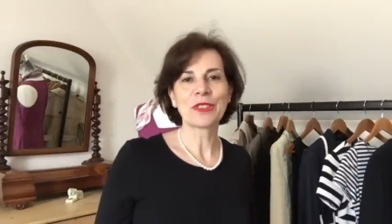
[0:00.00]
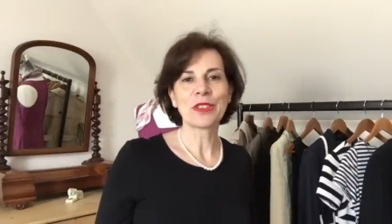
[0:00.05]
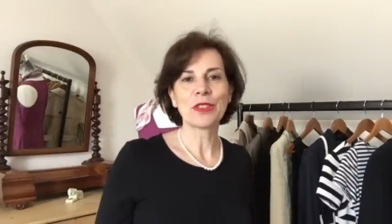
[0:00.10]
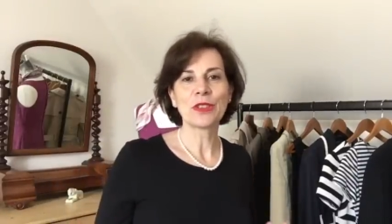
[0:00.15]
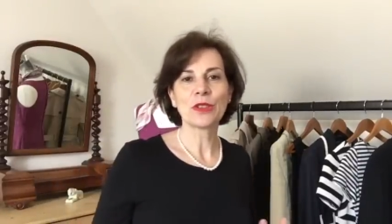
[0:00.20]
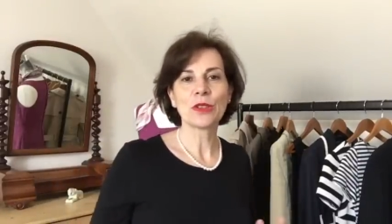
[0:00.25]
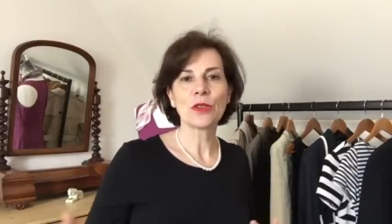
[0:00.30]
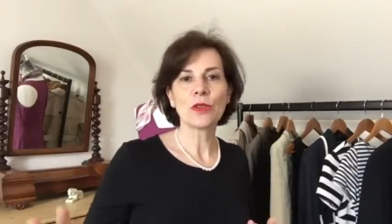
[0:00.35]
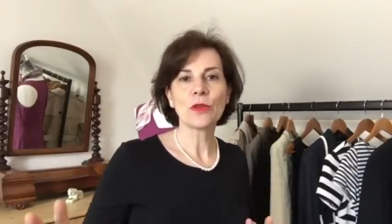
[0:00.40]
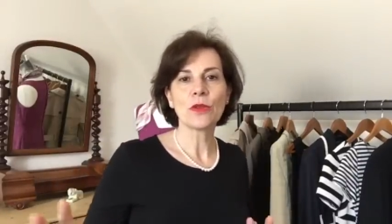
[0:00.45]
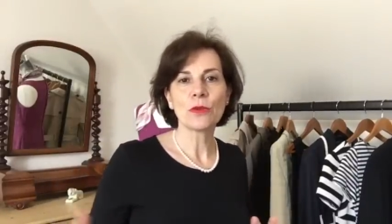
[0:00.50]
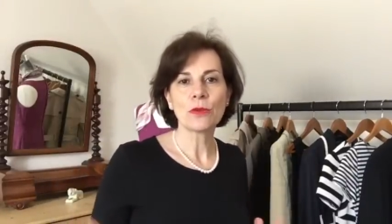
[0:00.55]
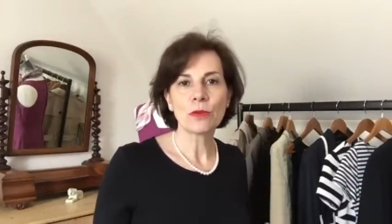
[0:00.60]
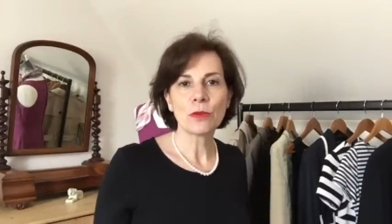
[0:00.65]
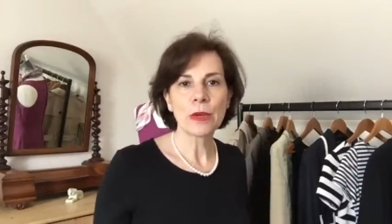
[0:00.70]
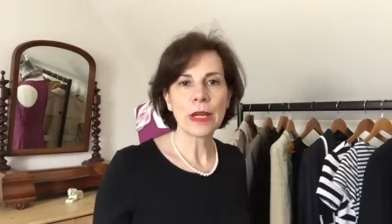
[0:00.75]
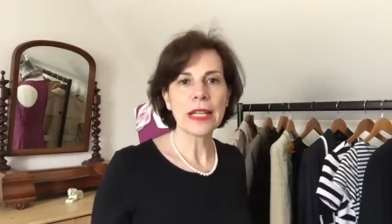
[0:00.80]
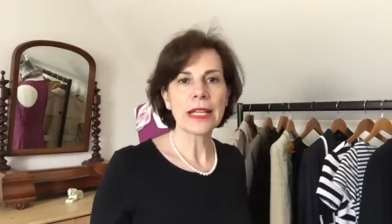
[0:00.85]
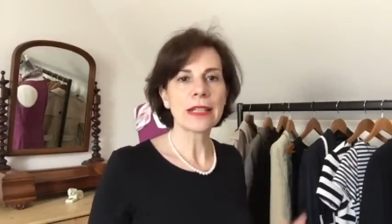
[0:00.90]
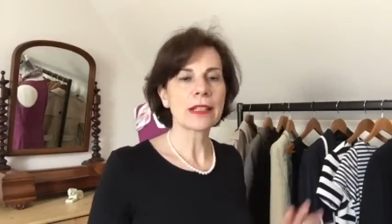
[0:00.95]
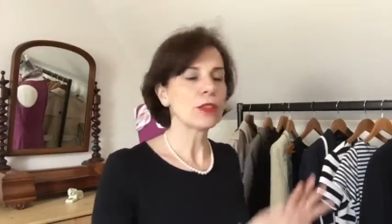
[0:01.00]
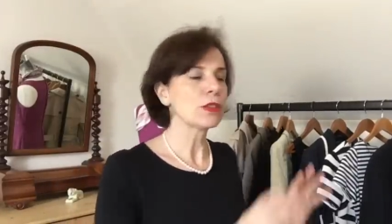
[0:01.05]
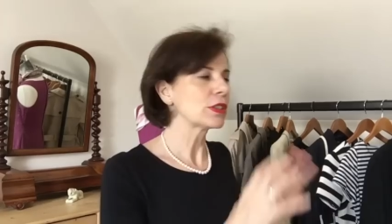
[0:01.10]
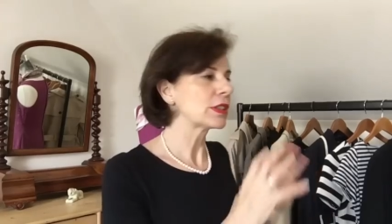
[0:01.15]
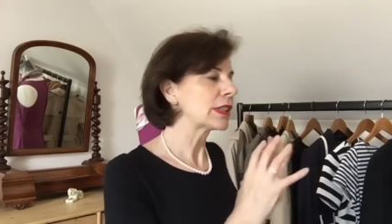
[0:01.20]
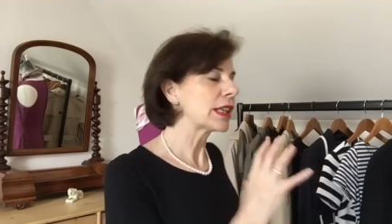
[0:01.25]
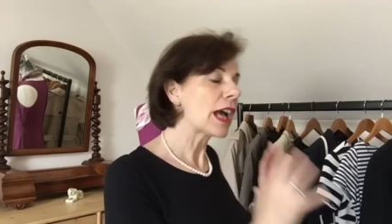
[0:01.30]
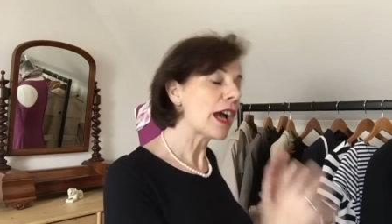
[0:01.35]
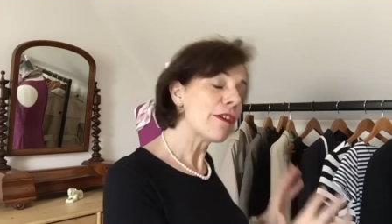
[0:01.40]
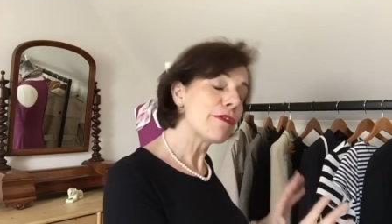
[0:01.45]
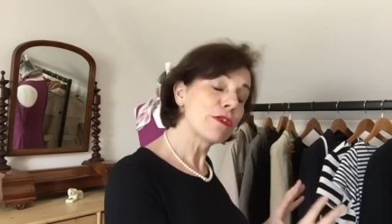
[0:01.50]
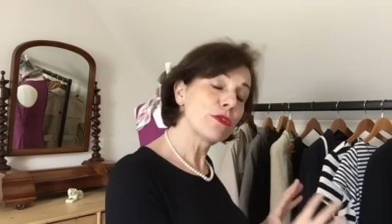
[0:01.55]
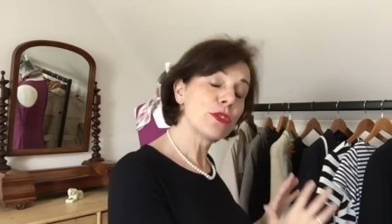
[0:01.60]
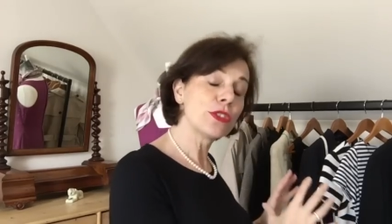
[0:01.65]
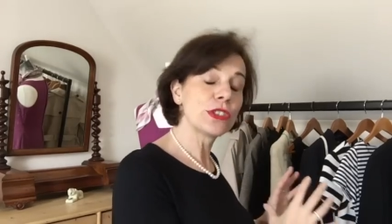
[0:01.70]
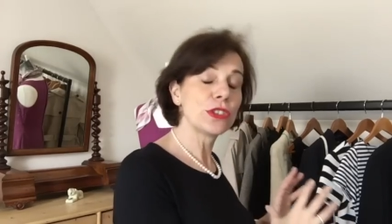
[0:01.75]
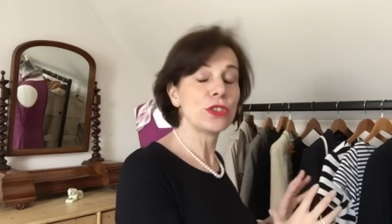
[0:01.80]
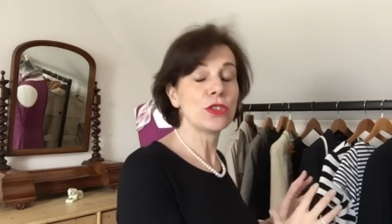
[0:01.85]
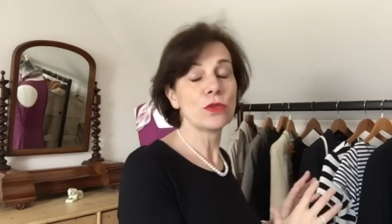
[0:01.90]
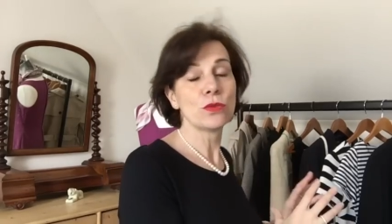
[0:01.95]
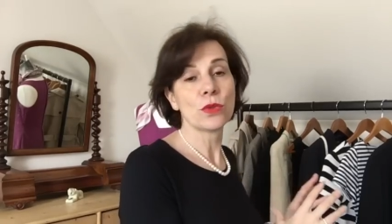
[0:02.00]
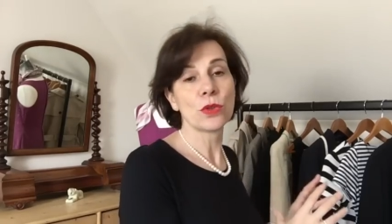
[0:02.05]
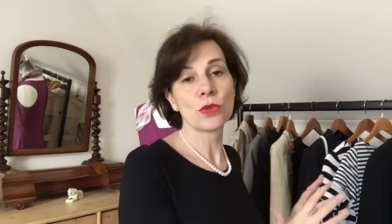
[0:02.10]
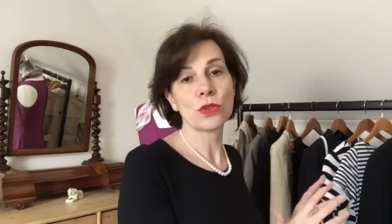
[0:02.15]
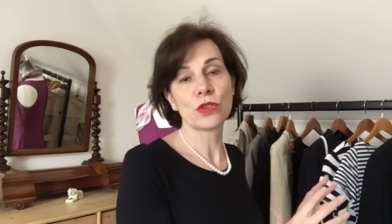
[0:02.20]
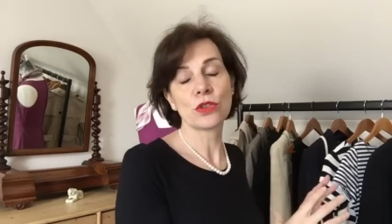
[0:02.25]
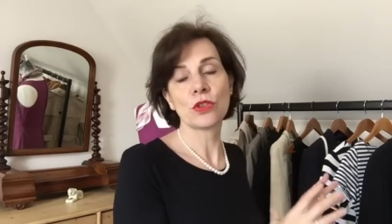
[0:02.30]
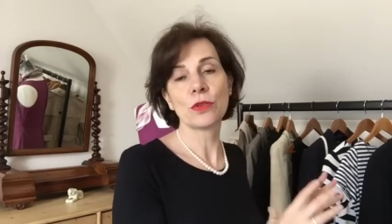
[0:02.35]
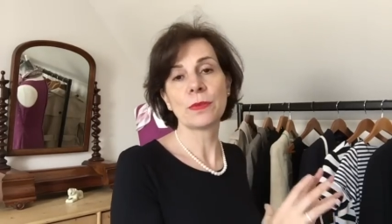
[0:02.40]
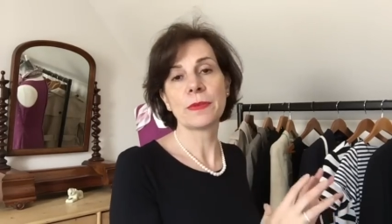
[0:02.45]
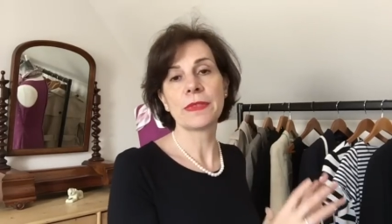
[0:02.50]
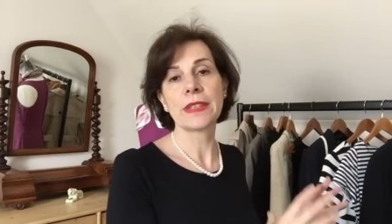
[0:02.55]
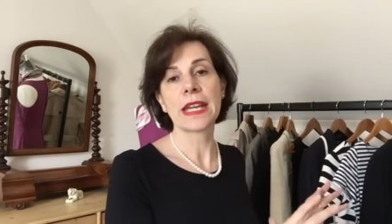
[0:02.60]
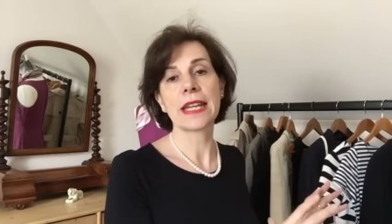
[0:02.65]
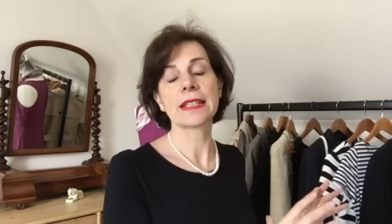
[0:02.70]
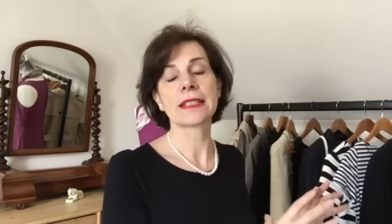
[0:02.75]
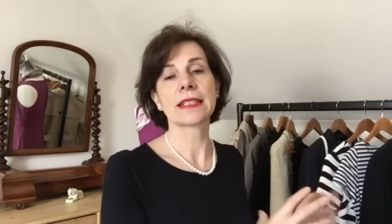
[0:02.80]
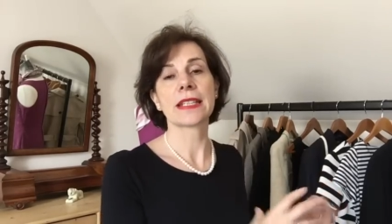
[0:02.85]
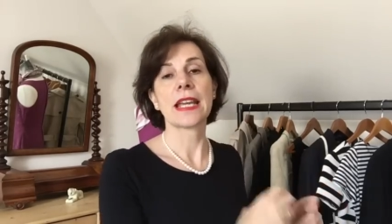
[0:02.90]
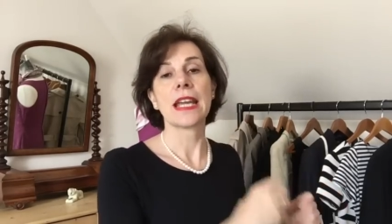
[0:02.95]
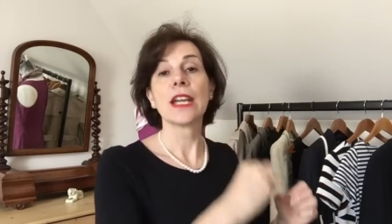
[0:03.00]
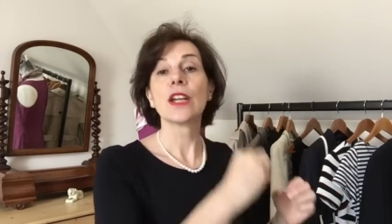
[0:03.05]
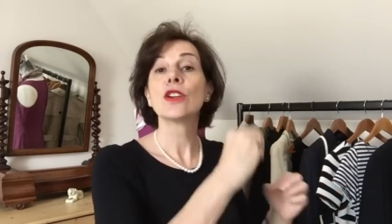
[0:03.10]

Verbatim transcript: you know, wear clothes and have clothes in your wardrobe that